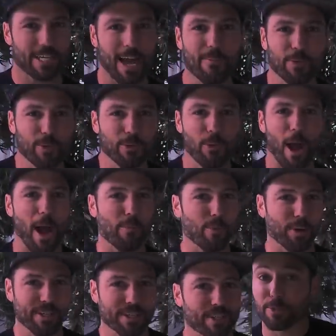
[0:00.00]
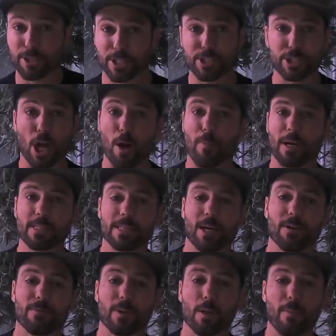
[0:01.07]
time you grab one. And I'm just gonna stop
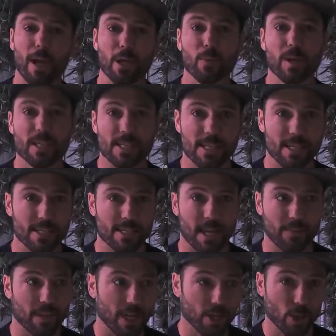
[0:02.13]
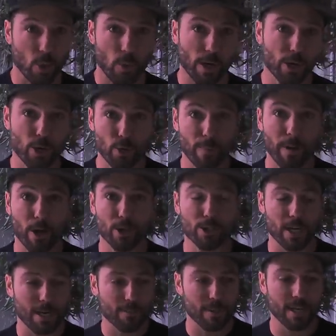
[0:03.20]
myself. And the main reason is not that I don't wanna do a better
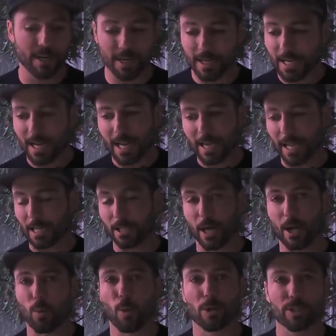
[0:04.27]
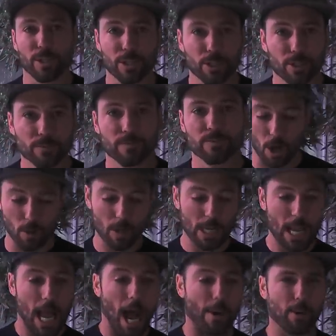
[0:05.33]
job, but I've got a lot of work to do. So
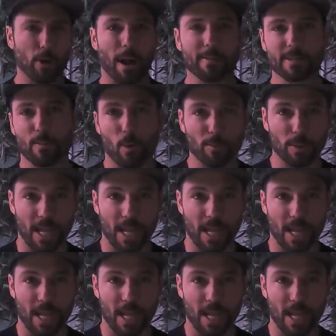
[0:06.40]
I'm gonna grab some more